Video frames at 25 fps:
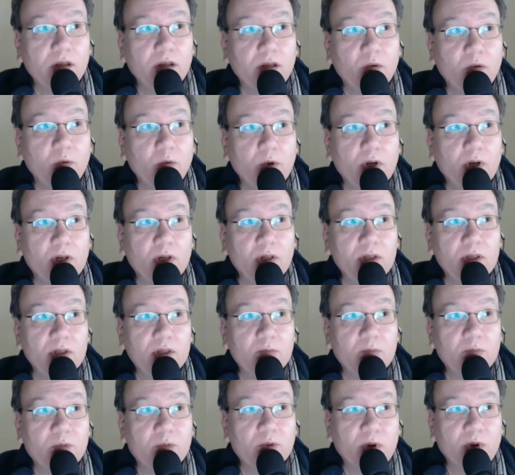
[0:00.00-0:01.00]
was
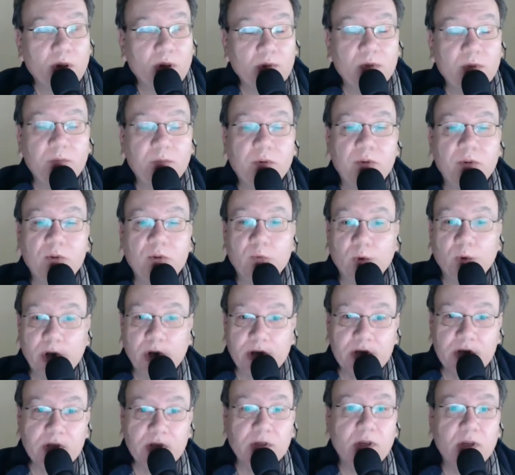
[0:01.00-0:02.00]
probably about
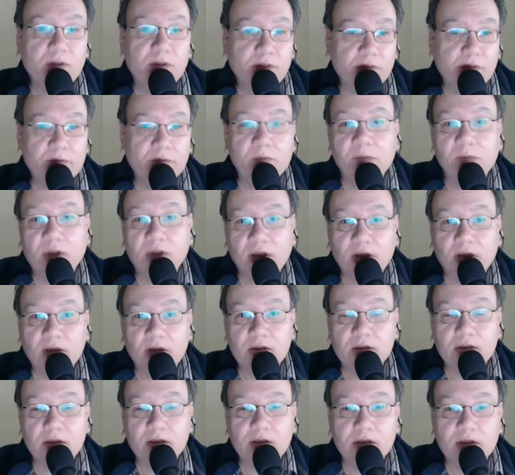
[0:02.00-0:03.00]
twice of everybody
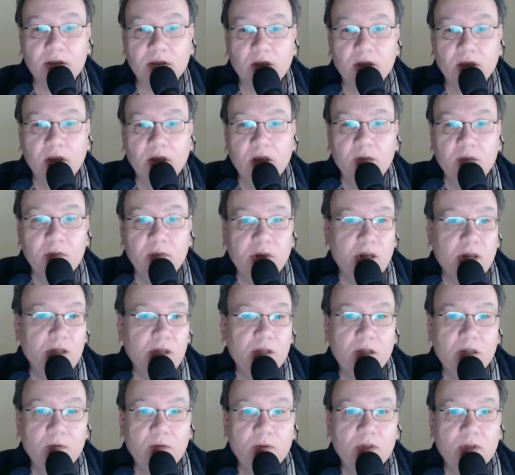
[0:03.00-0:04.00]
else's, because
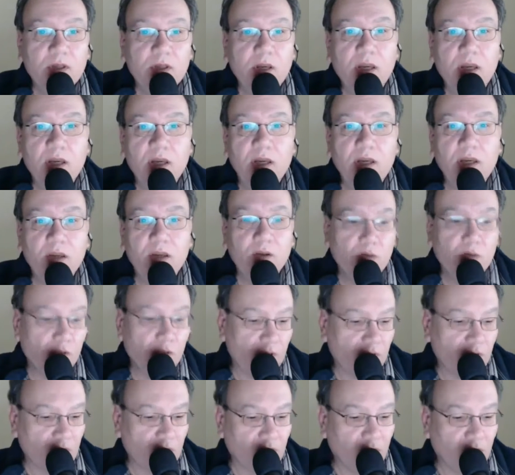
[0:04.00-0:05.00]
he
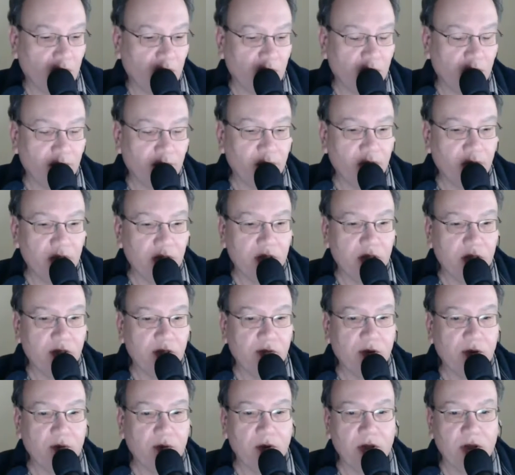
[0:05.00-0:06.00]
used a lot of things in his
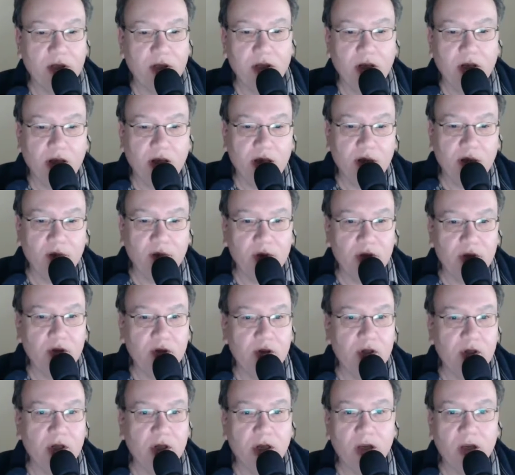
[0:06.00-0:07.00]
favor. He did a lot of
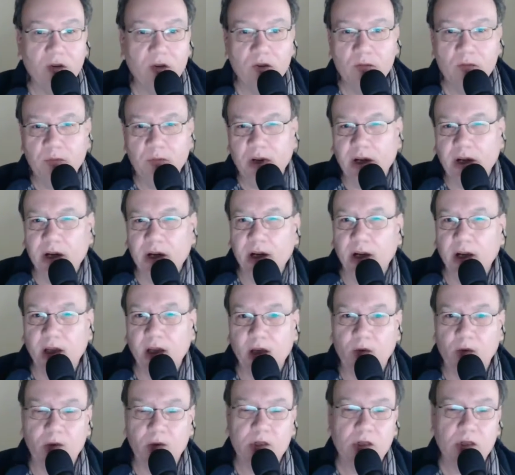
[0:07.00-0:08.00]
research, and he used body
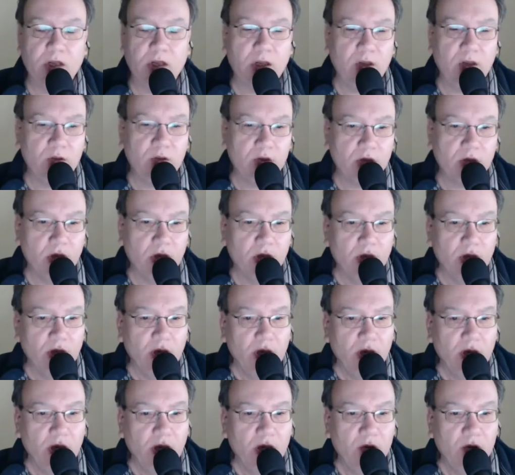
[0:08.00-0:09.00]
language, and he used
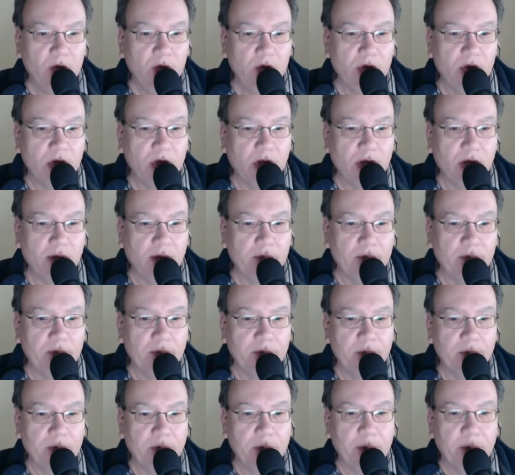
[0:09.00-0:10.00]
he
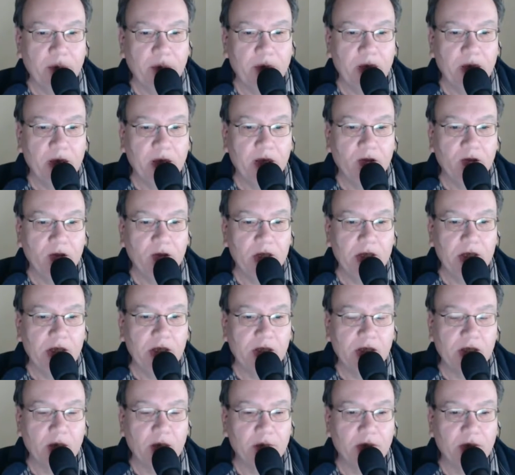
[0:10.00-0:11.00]
said
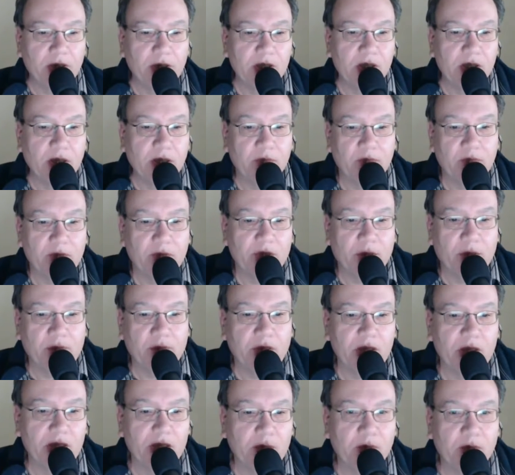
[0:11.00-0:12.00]
something
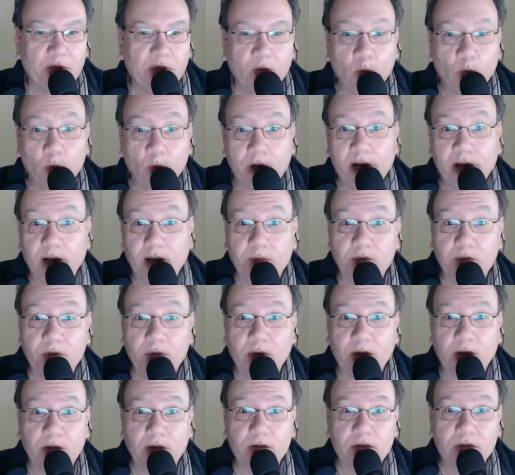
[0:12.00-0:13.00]
simple. He'd walk up to a
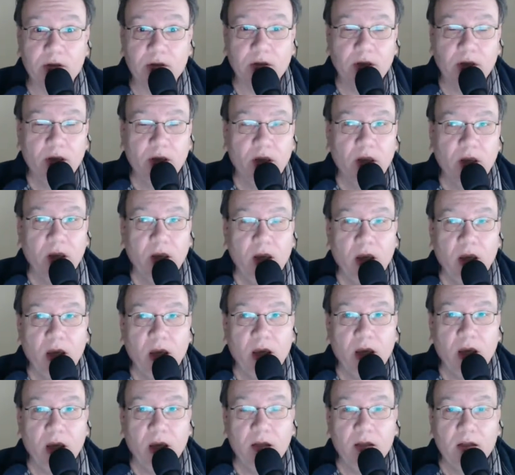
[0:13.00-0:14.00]
house,
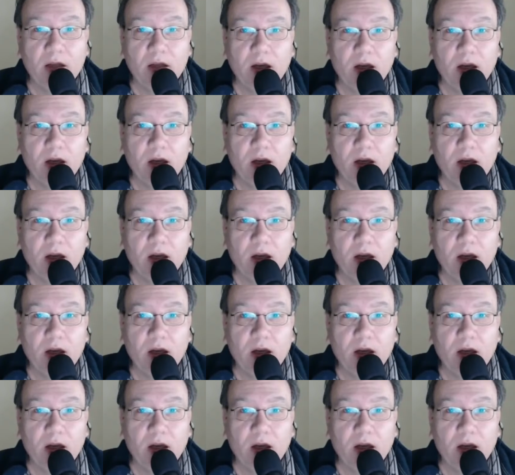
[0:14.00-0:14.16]
and